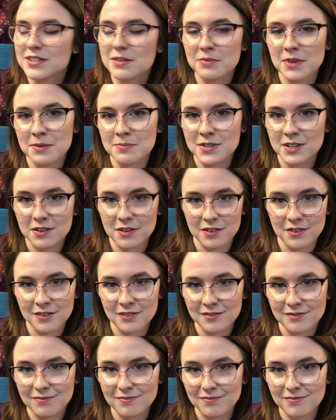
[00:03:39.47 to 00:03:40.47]
Sometimes they don't.
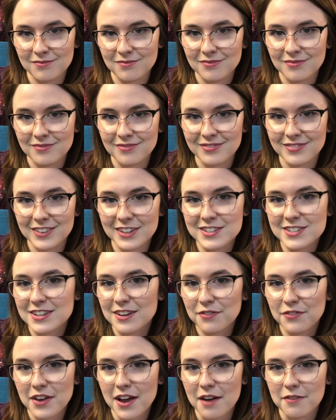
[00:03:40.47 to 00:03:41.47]
There's
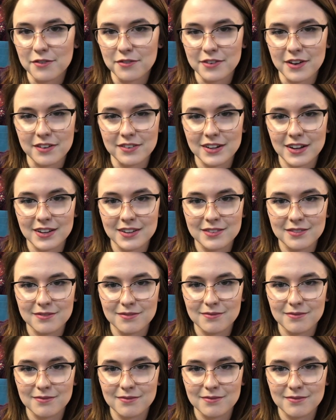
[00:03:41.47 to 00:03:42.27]
stuff they haven't found yet.